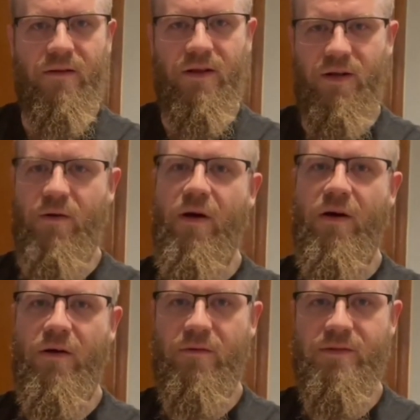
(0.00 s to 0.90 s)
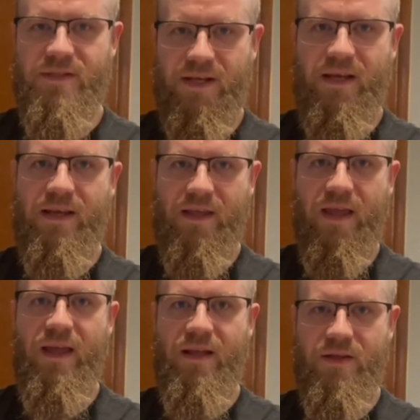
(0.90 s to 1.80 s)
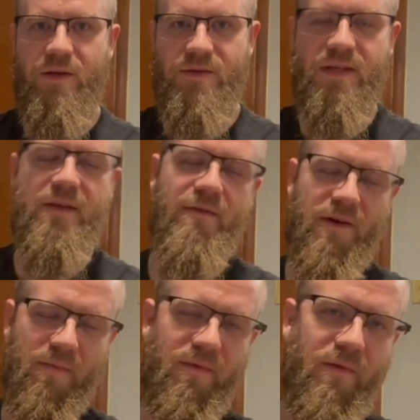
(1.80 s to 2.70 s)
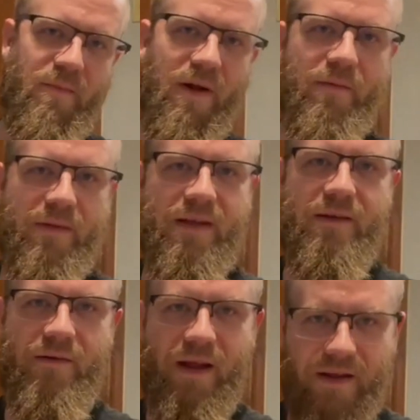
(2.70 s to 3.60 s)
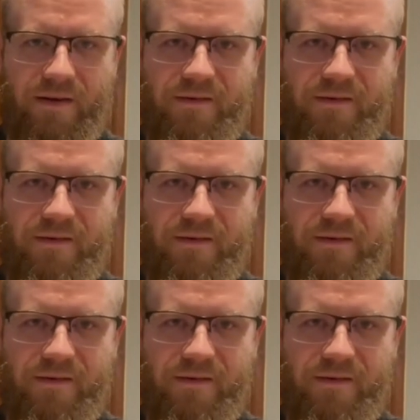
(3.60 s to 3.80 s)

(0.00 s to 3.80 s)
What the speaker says: Oh, say, can you see? You've heard it before, probably, right?